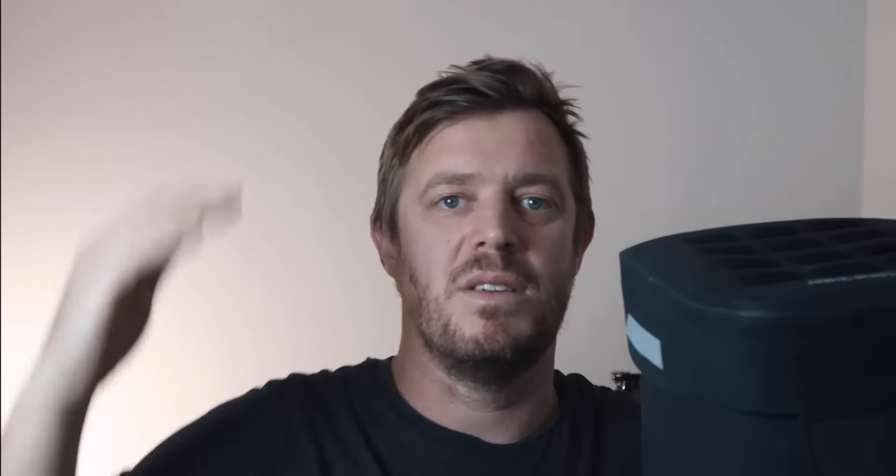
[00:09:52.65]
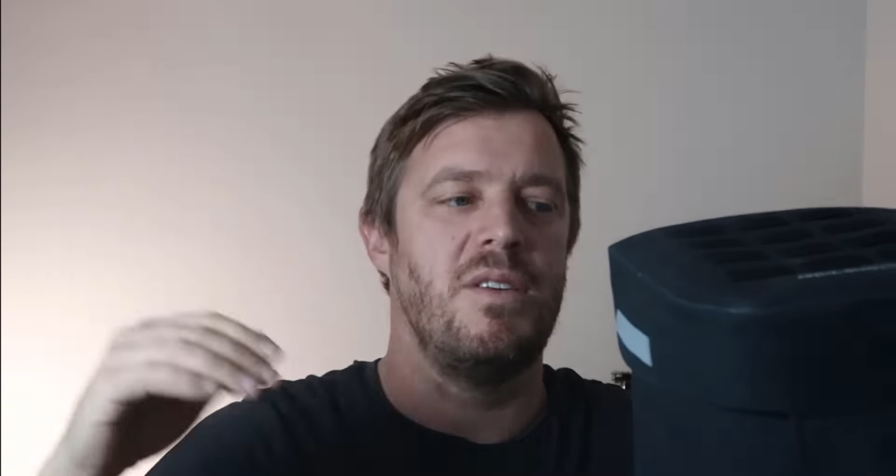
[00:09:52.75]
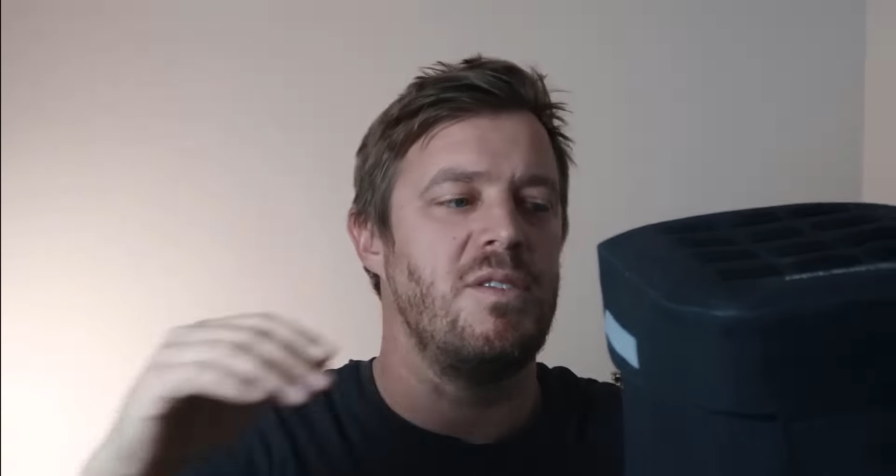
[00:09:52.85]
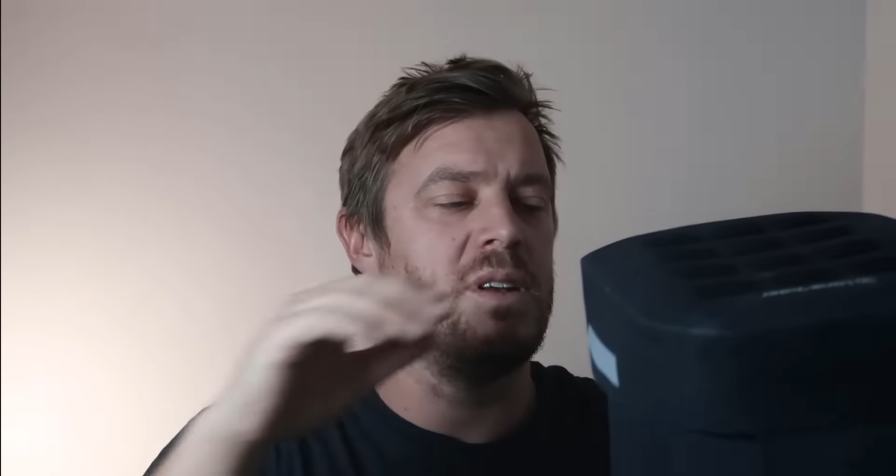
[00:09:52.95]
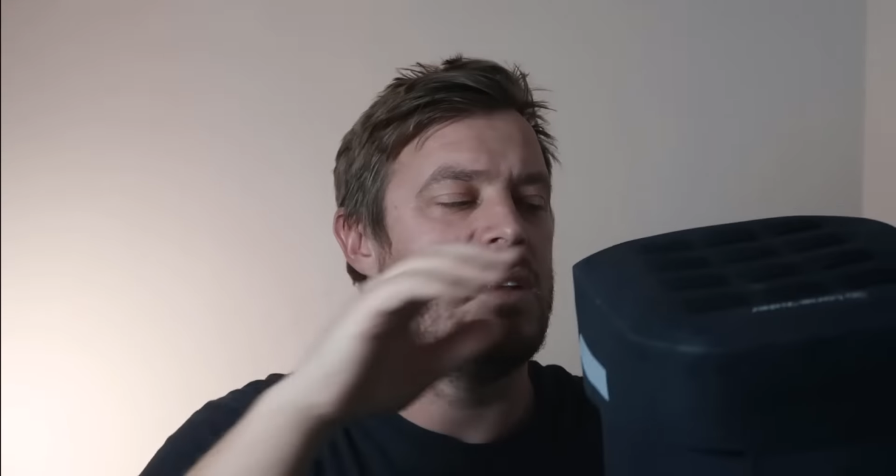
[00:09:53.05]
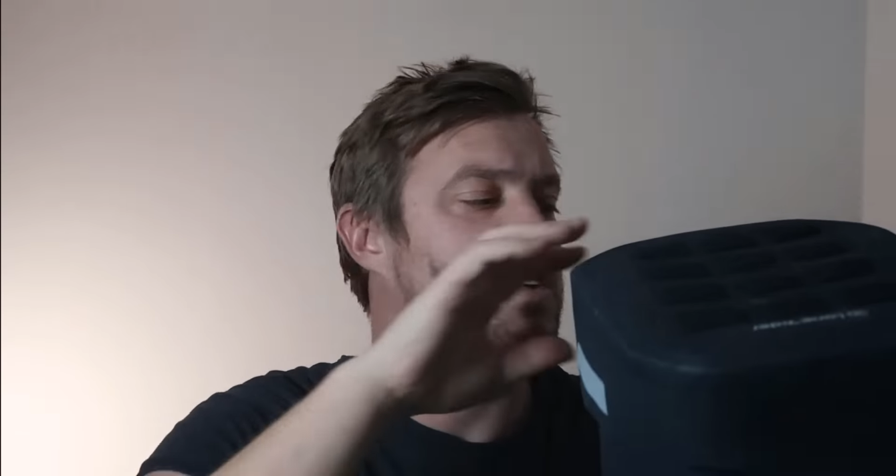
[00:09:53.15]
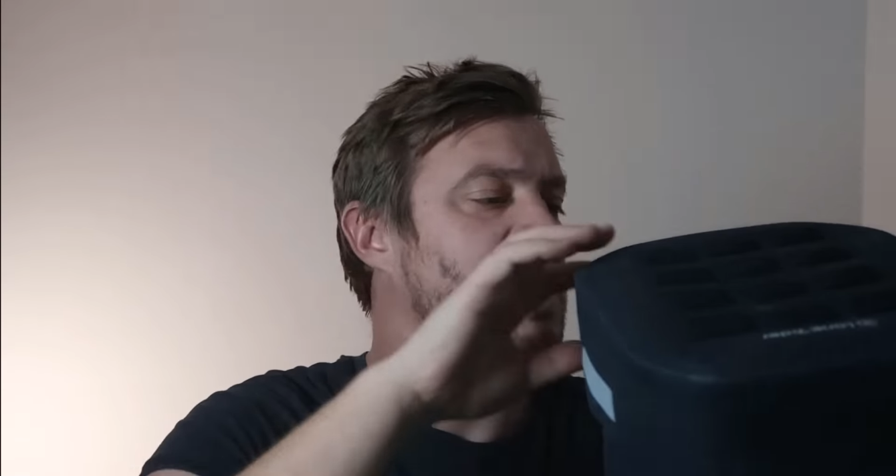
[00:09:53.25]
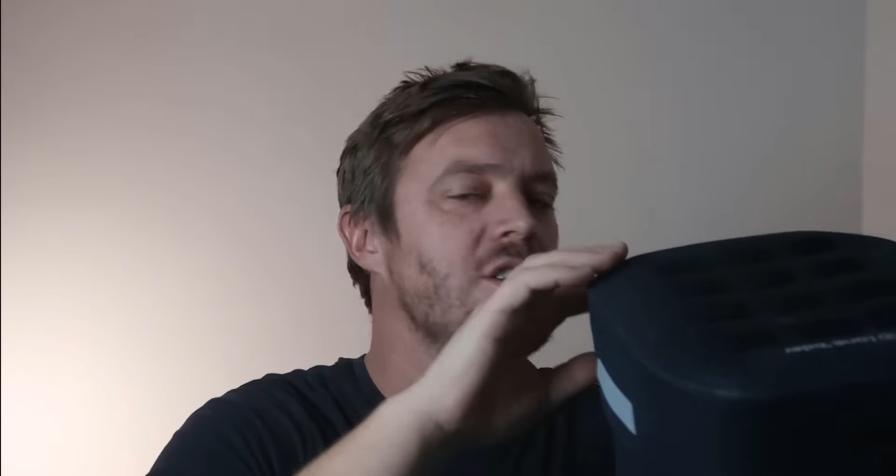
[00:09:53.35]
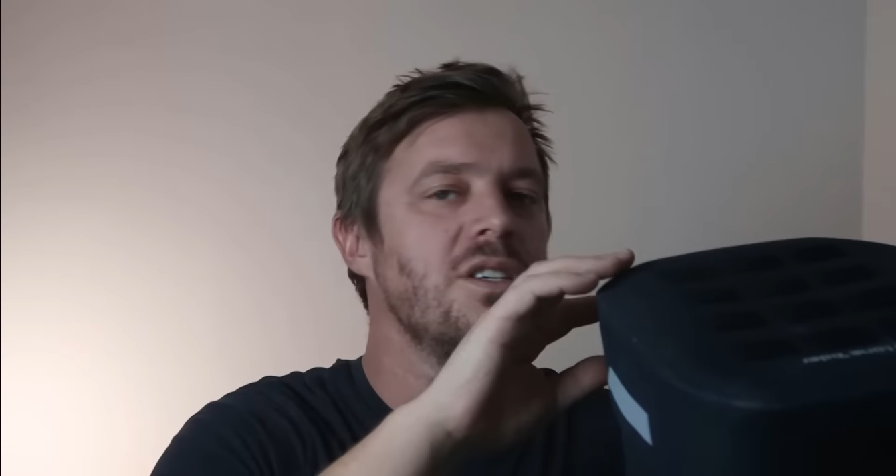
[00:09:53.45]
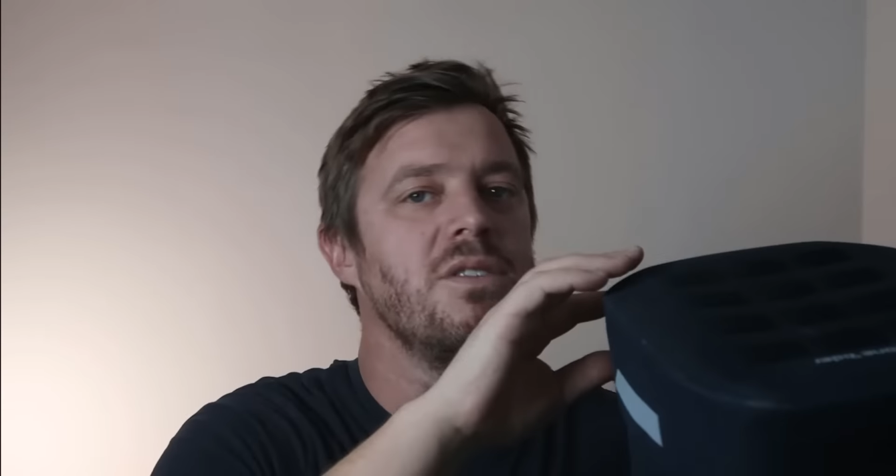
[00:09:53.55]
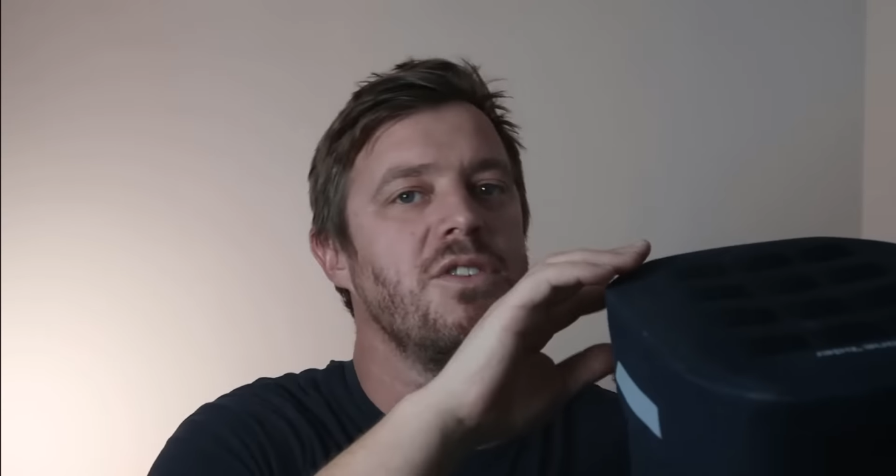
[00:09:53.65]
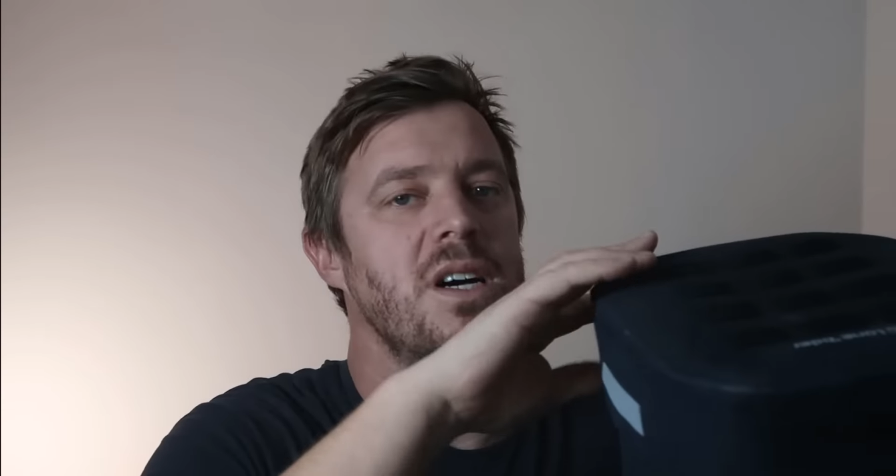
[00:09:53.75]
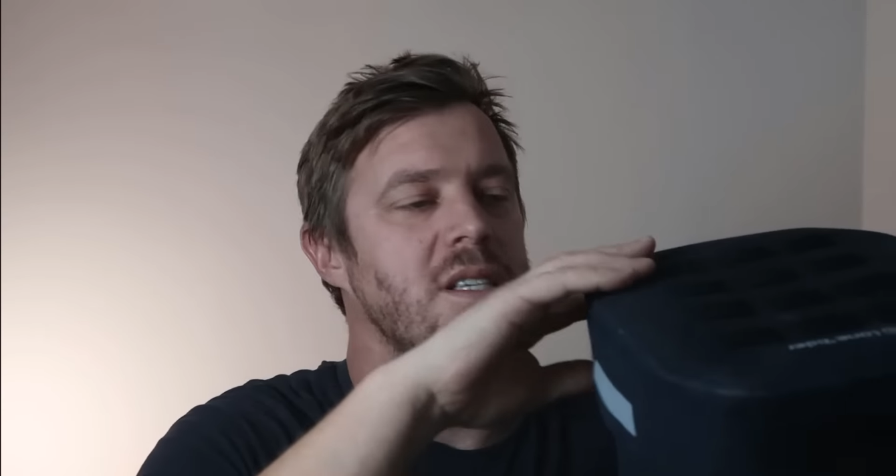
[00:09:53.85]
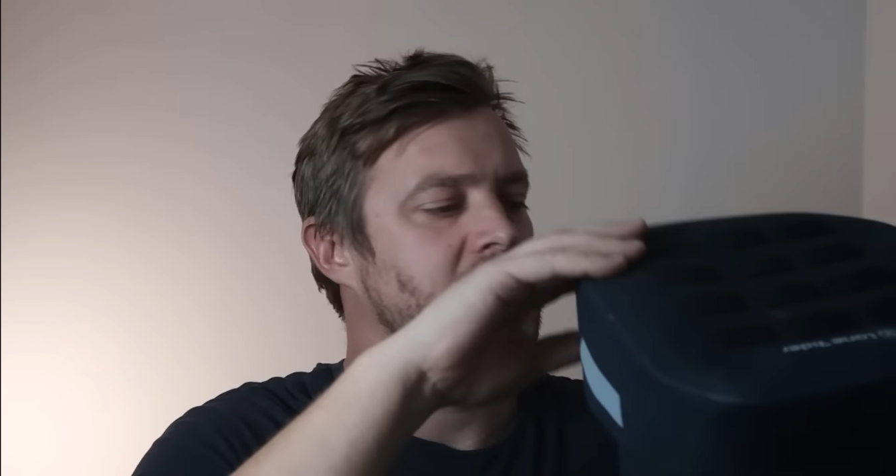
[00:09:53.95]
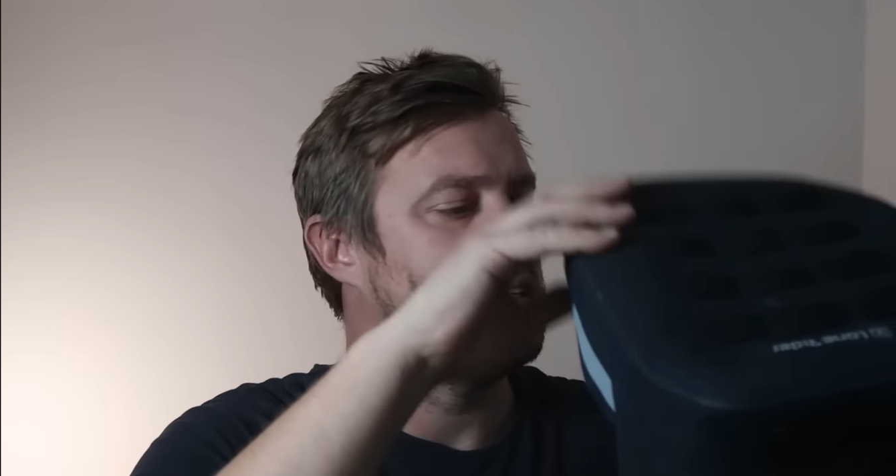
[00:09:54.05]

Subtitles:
navigation device.